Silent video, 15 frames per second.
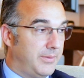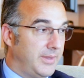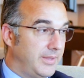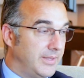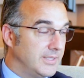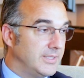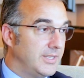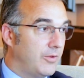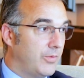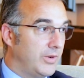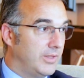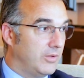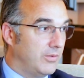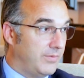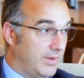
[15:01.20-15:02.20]
think, the
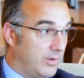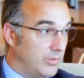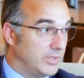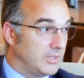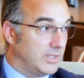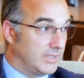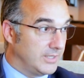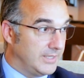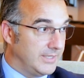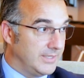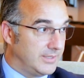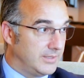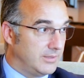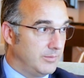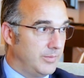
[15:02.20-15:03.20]
secret of our
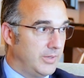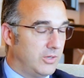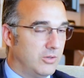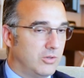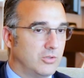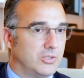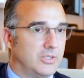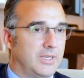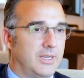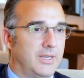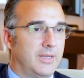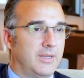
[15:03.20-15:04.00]
success. Because